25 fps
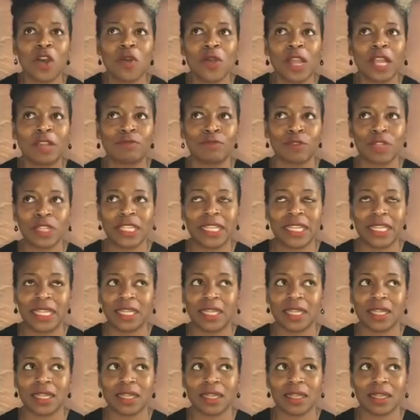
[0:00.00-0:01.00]

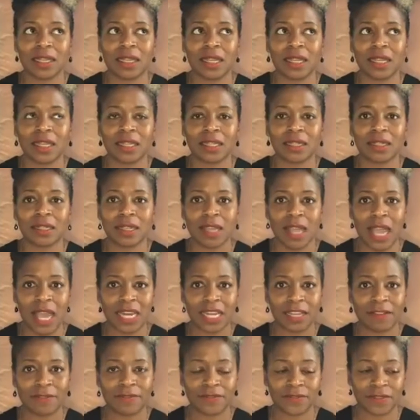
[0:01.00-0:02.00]
really
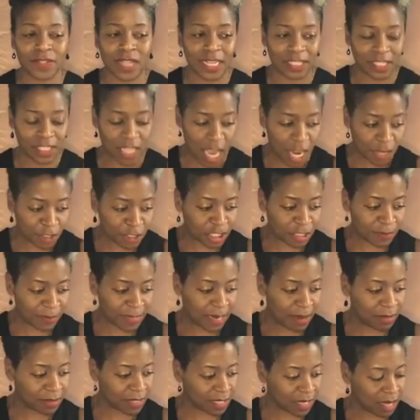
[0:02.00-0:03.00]
it touched me.
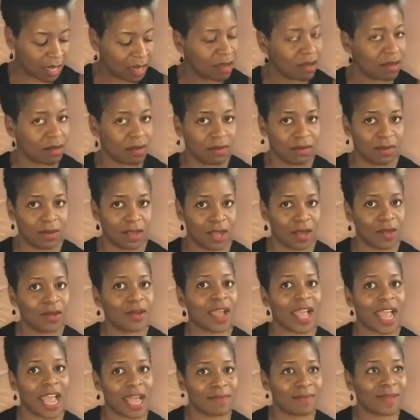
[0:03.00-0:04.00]
I was like, oh,
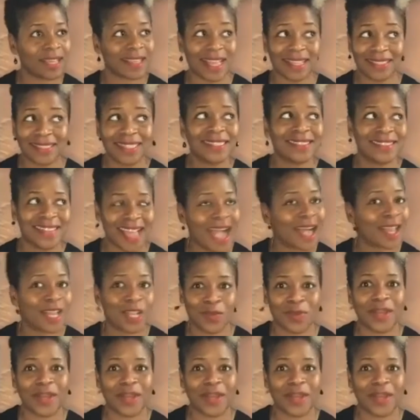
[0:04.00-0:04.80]
okay. I'm like, that's exactly what